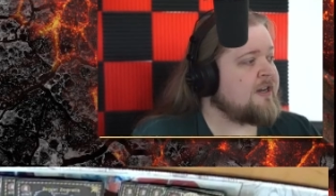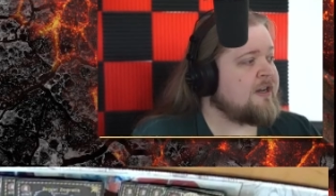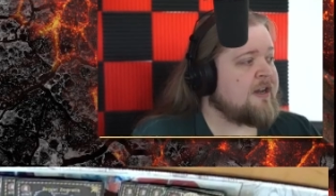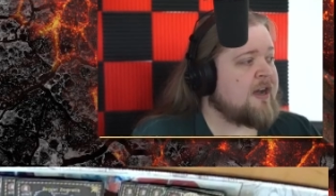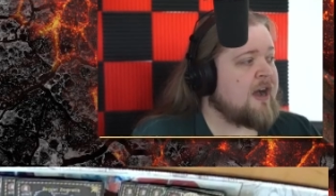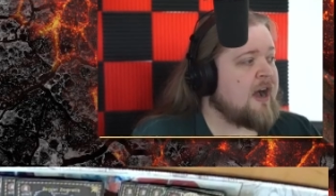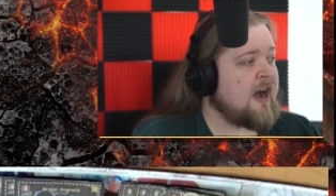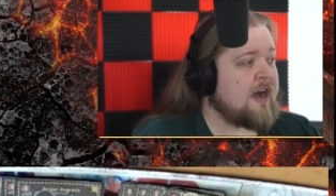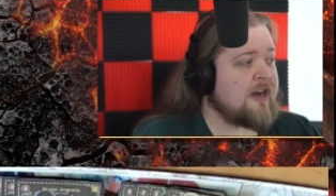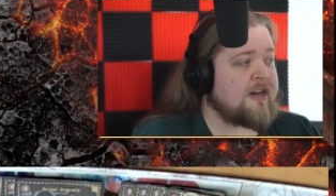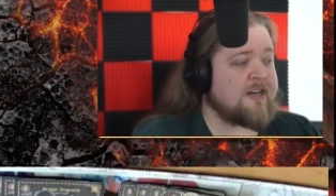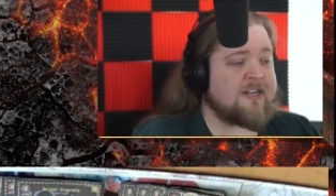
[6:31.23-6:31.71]

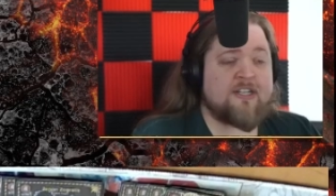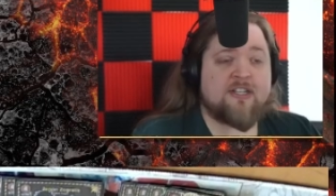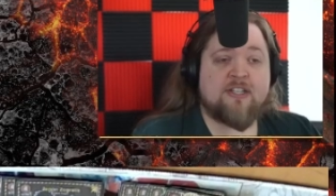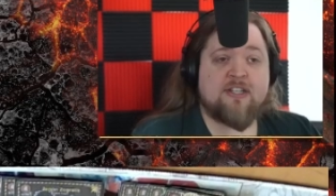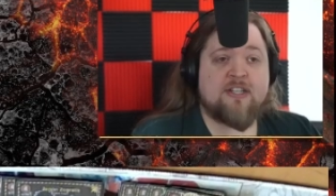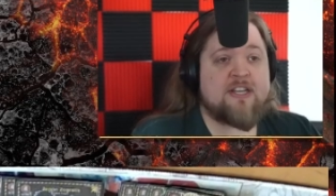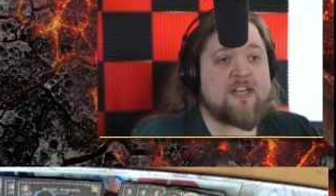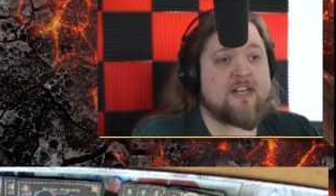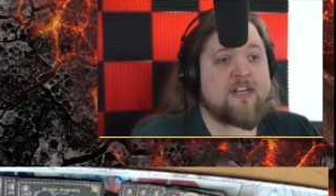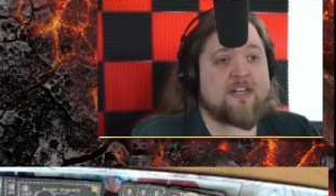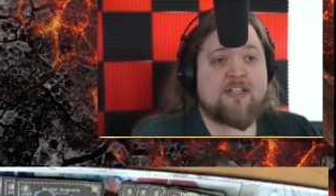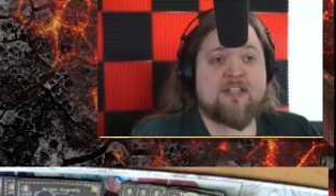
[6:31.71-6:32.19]

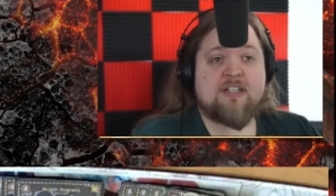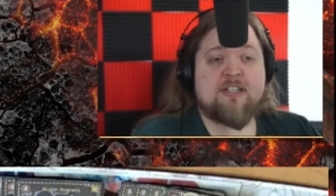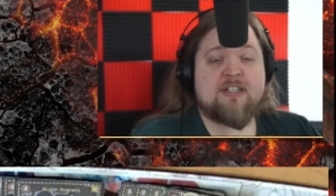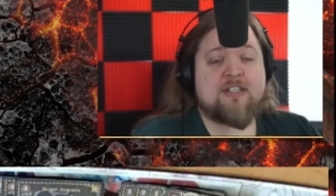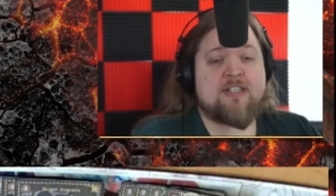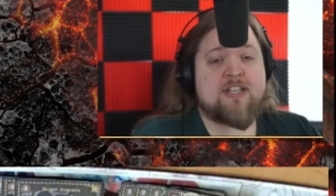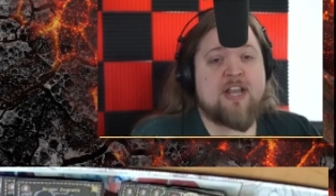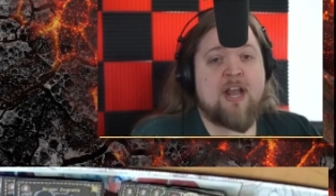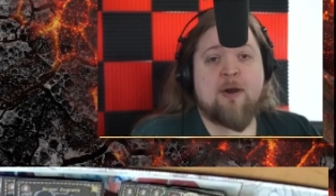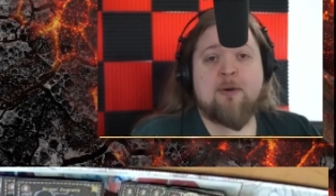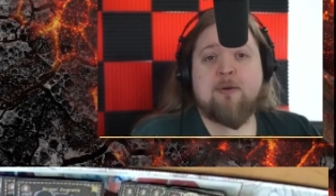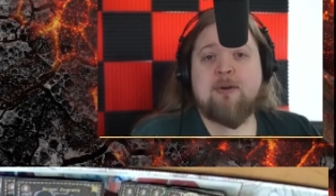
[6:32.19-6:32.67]
honestly
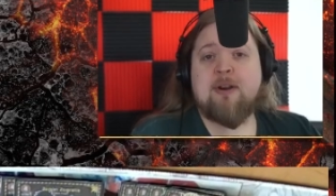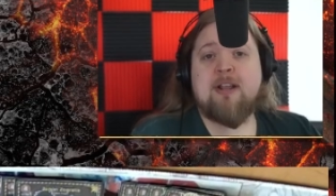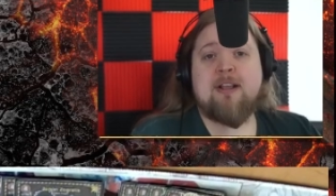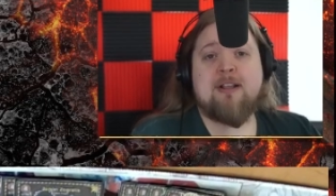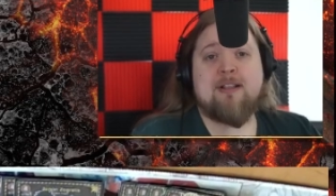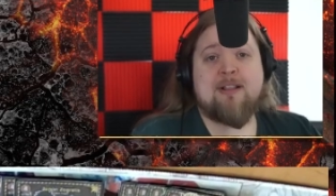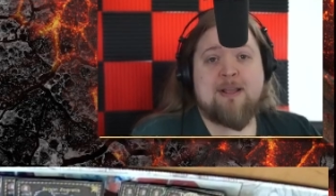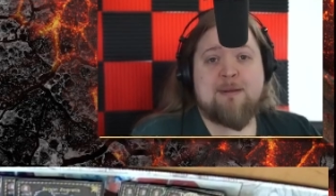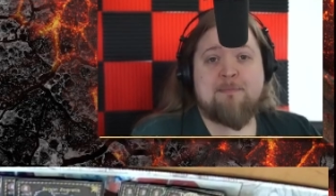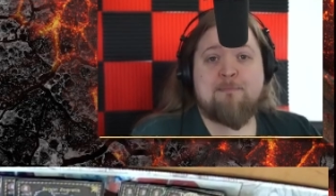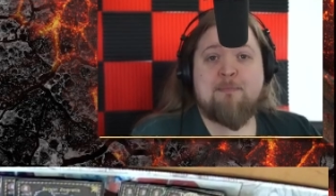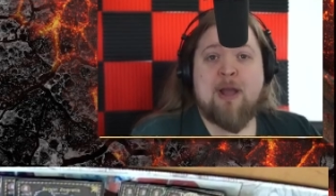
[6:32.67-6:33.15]

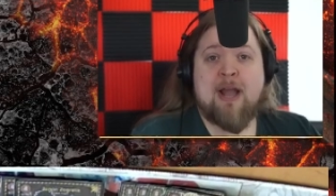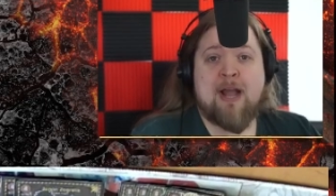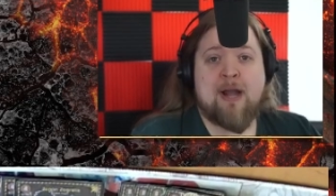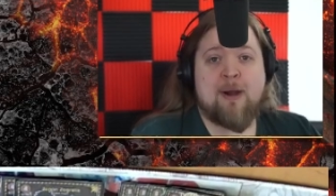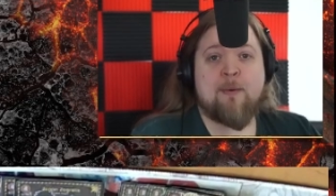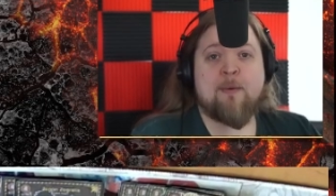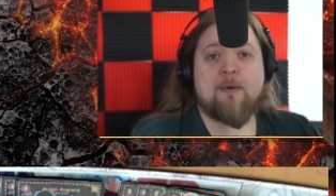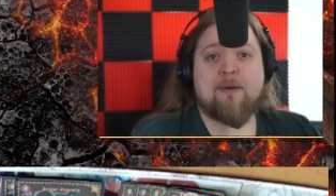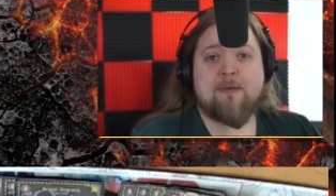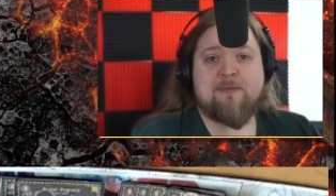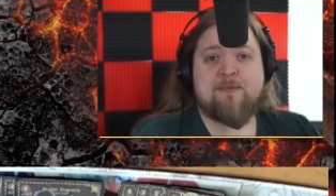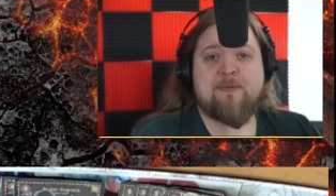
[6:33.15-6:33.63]
astoundingly
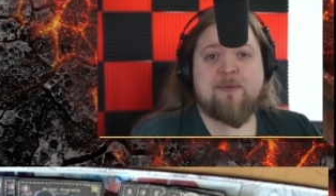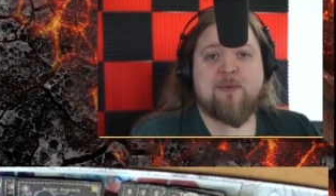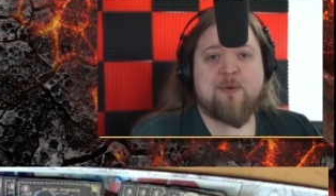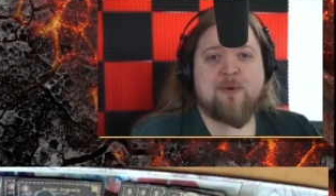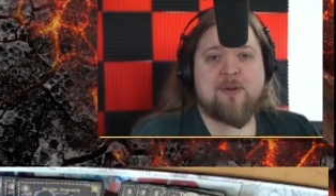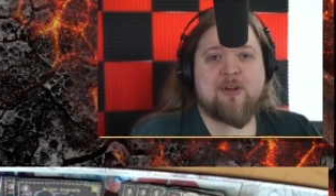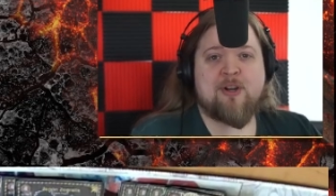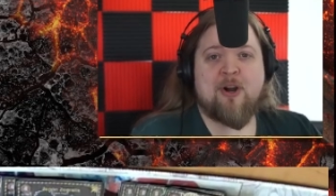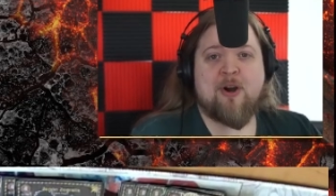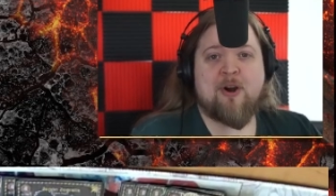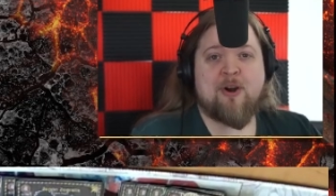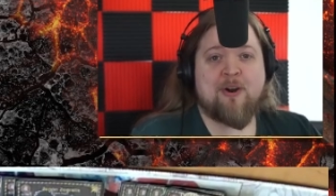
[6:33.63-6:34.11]
powerful
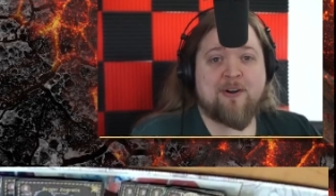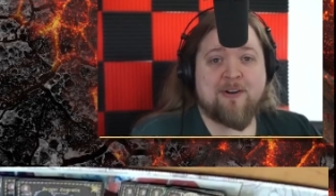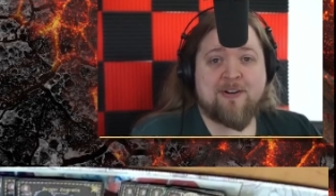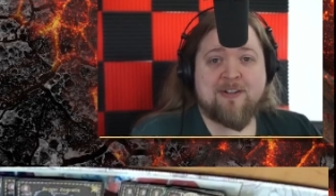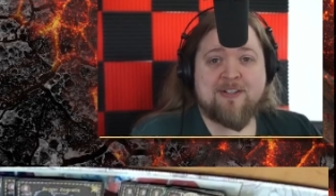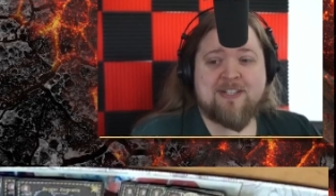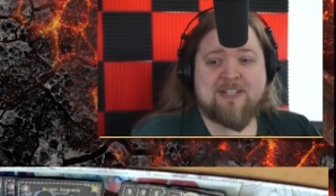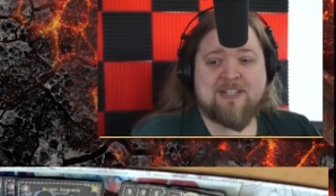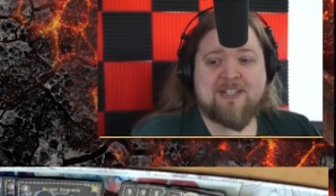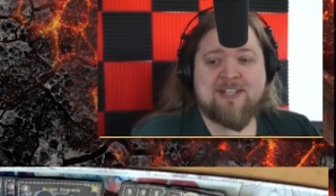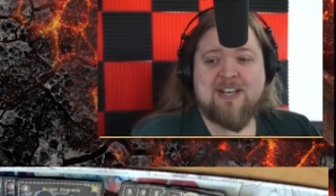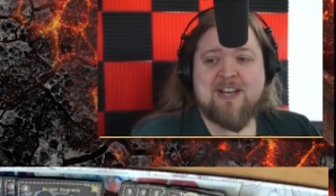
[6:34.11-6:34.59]

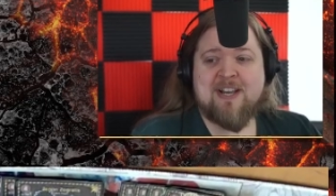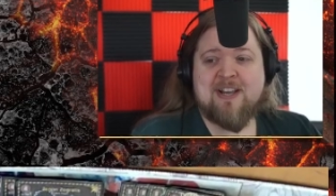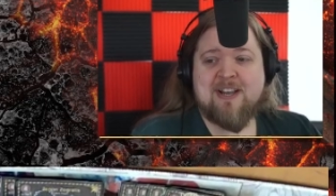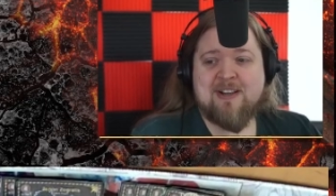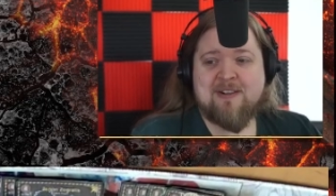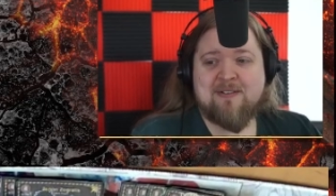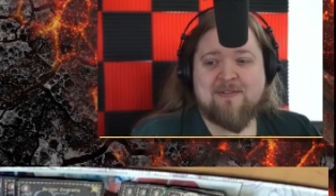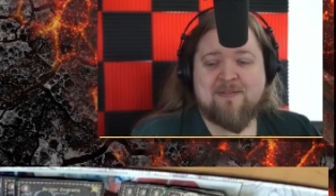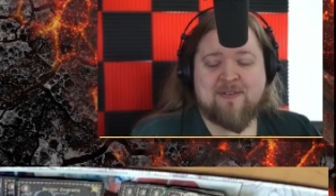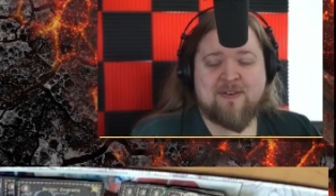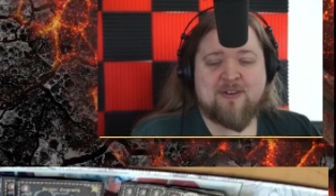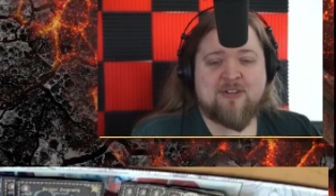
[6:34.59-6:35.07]
cards
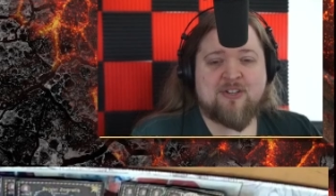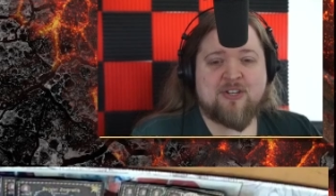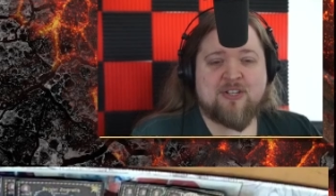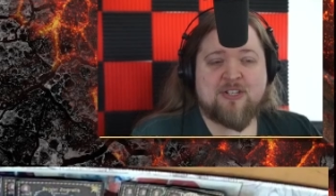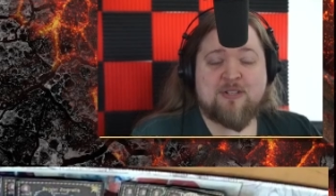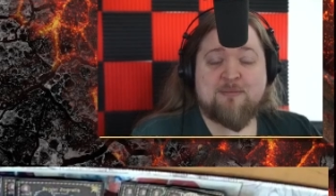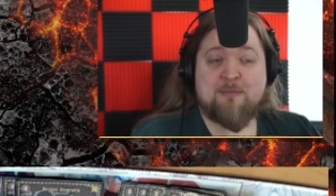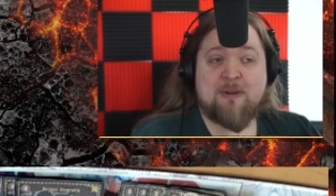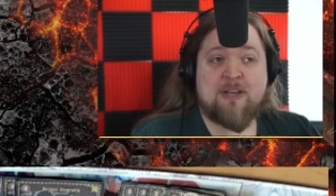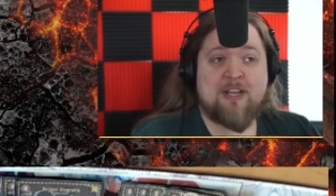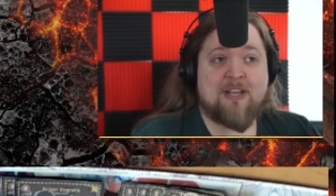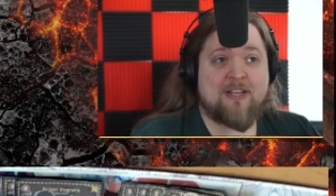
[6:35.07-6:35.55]
for
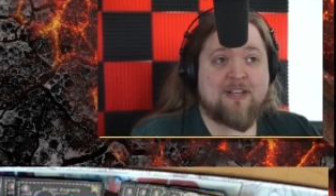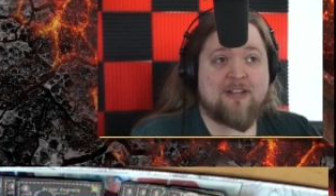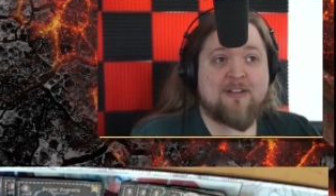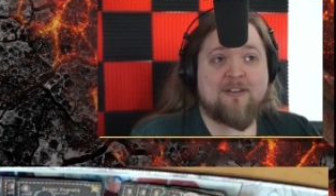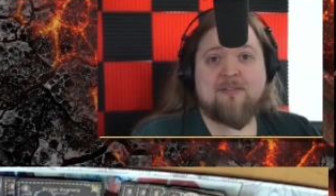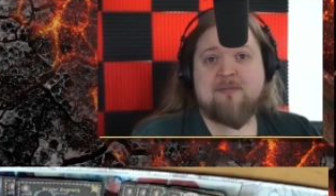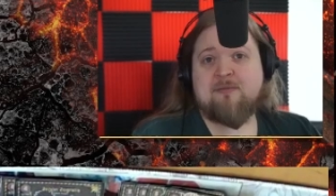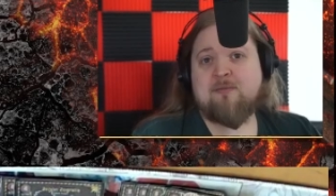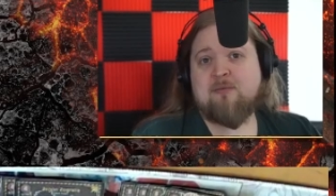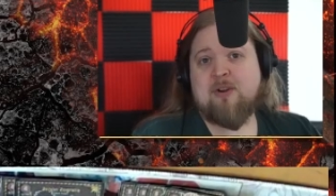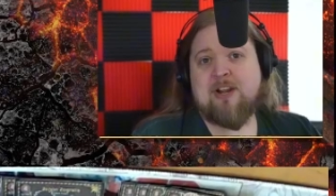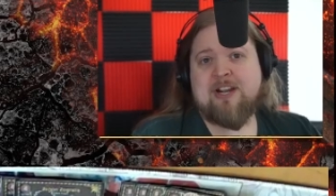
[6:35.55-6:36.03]
just
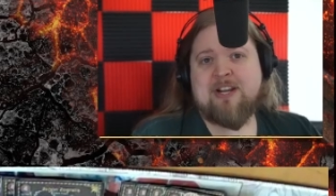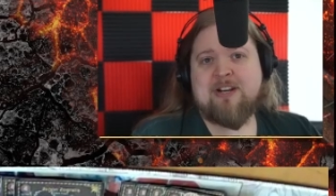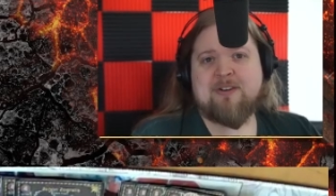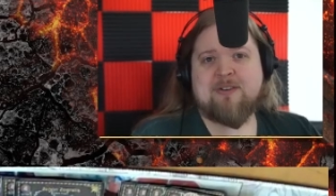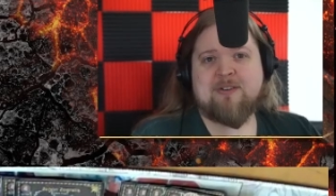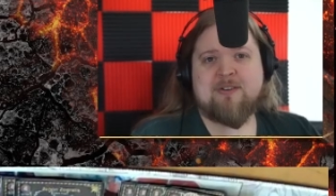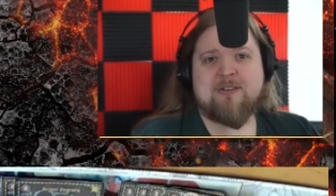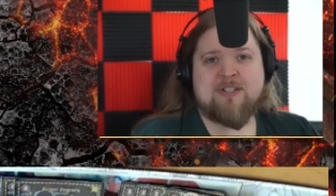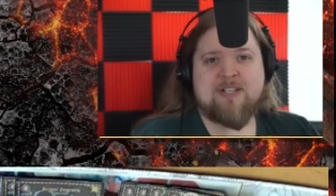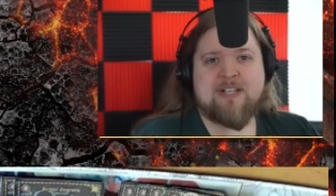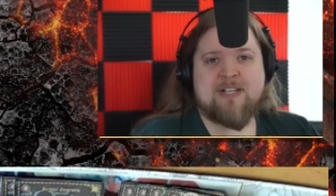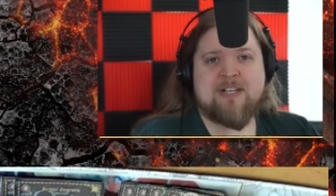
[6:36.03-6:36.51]
being
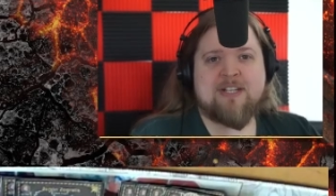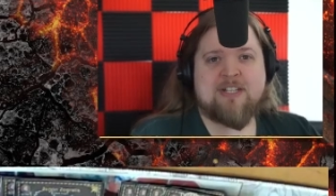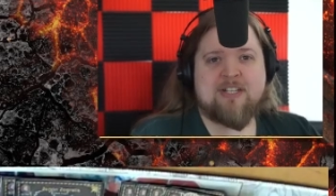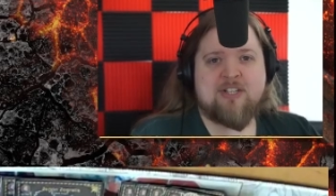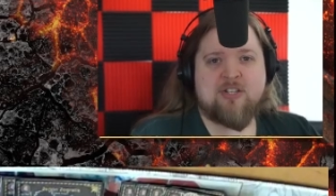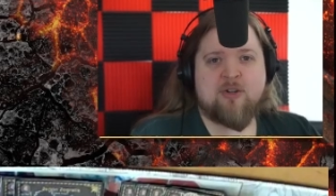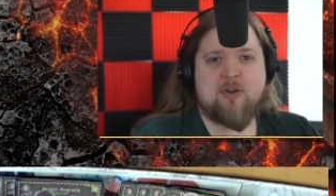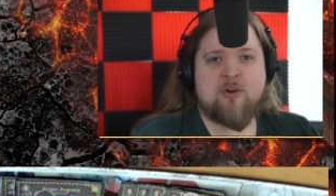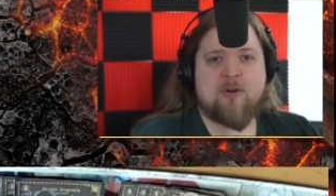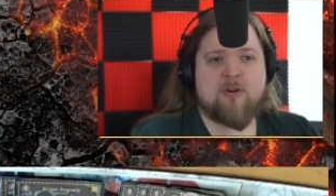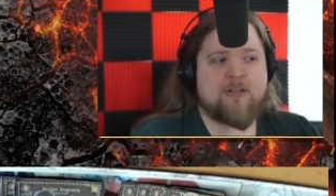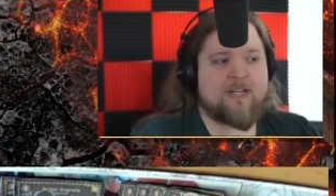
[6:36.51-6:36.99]
raiders in a
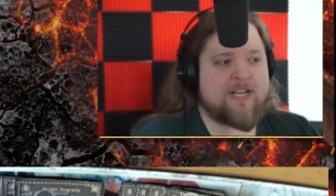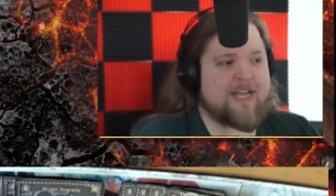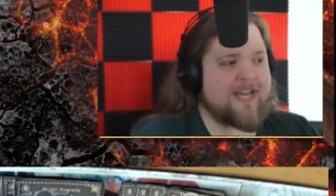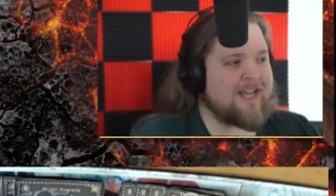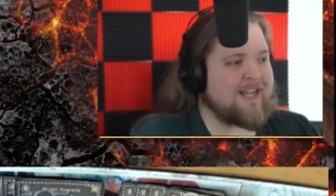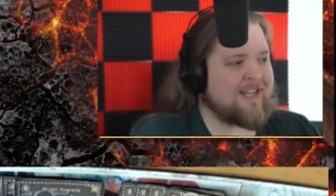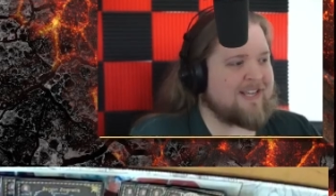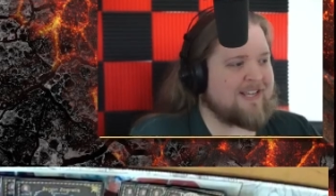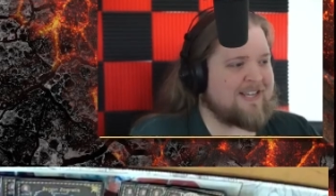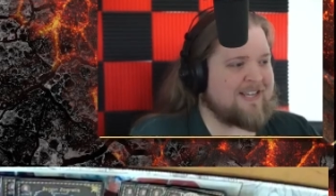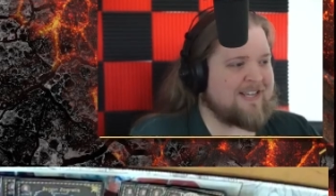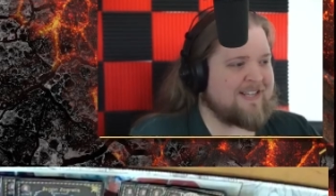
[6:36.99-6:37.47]
stall
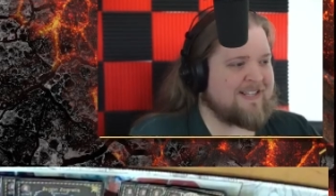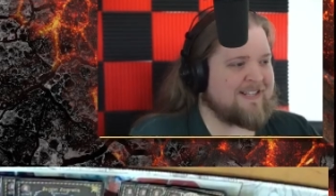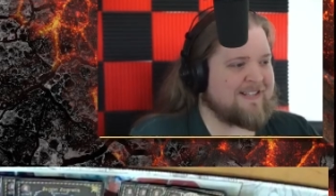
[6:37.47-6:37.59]
deck.